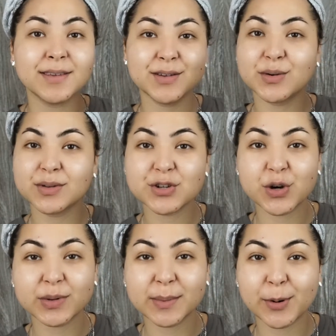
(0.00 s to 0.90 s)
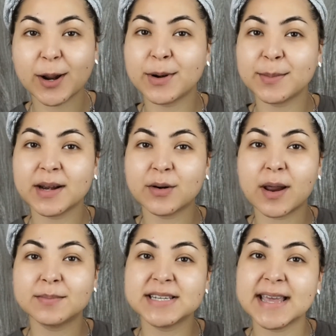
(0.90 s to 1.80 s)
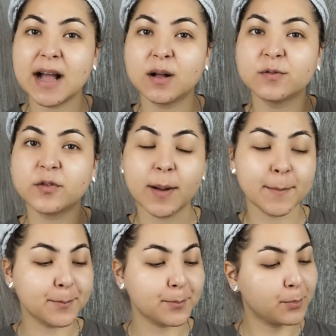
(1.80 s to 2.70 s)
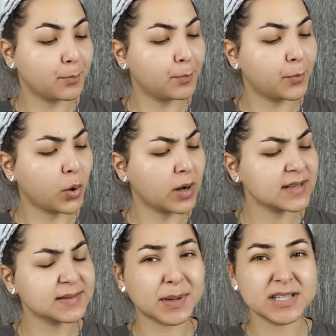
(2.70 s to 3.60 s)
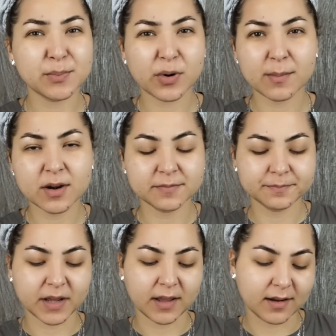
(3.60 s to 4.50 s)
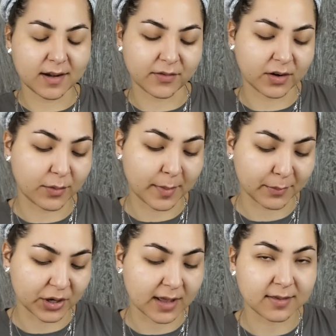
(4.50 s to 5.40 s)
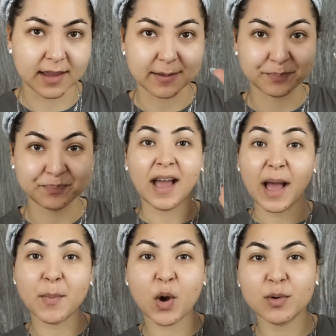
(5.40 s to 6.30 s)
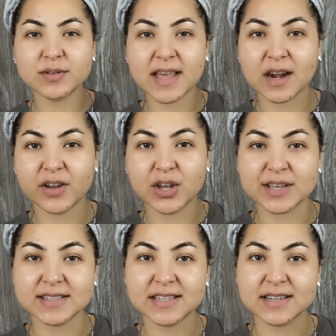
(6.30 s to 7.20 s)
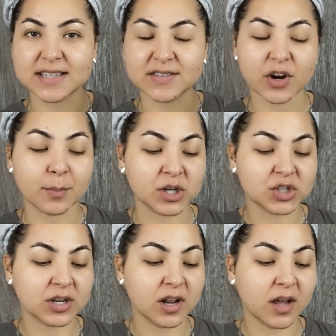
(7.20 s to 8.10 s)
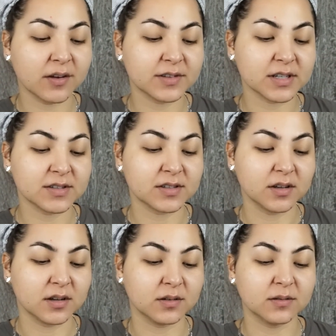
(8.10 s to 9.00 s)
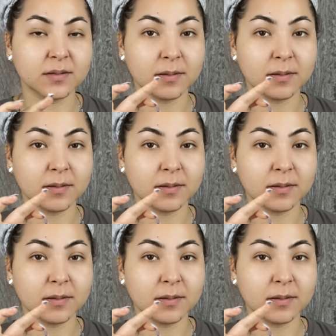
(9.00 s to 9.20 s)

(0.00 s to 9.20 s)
You know the drill with the primer. I'm gonna grab the e.l.f. Poreless Putty Primer. I never remember that name. I'm almost out of it. You can see this is very much loved, so